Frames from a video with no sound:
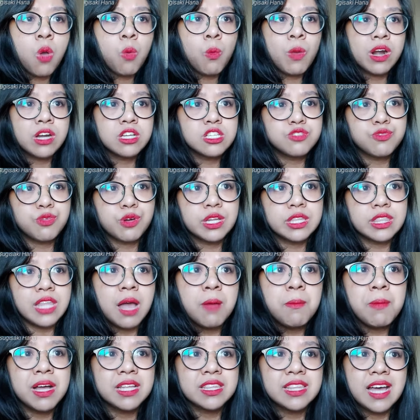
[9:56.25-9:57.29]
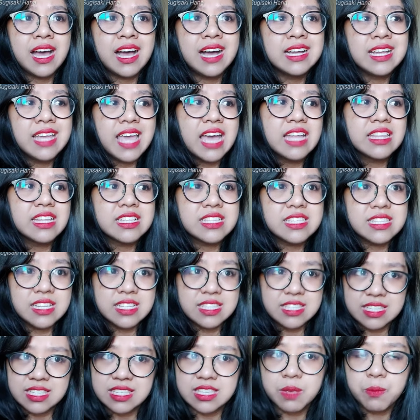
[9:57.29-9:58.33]
Whereas for Tabata, again,
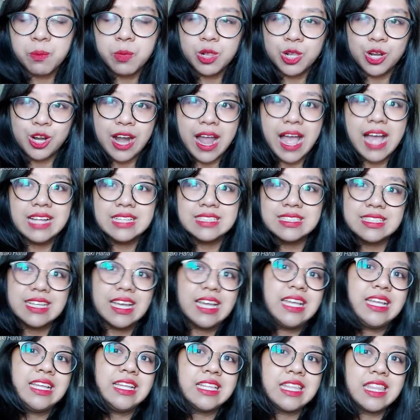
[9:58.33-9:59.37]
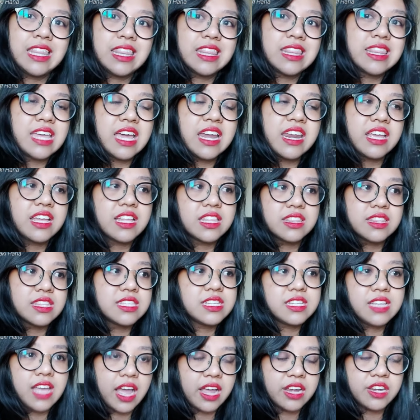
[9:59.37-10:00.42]
it's a similar antithetic
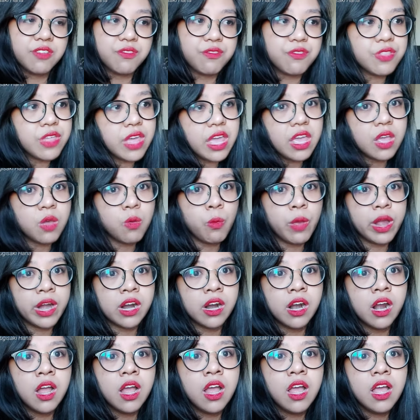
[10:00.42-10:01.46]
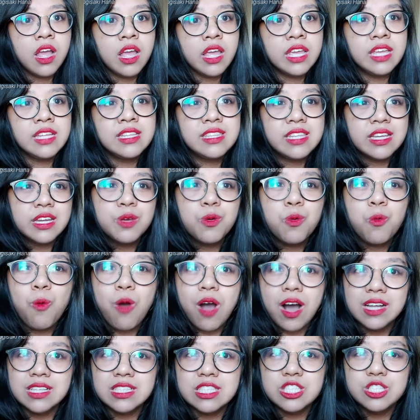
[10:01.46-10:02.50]
kind of thing where he didn't
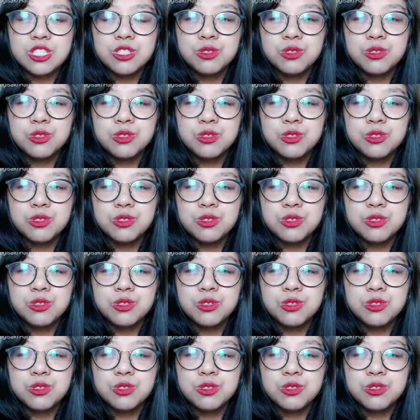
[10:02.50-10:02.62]
want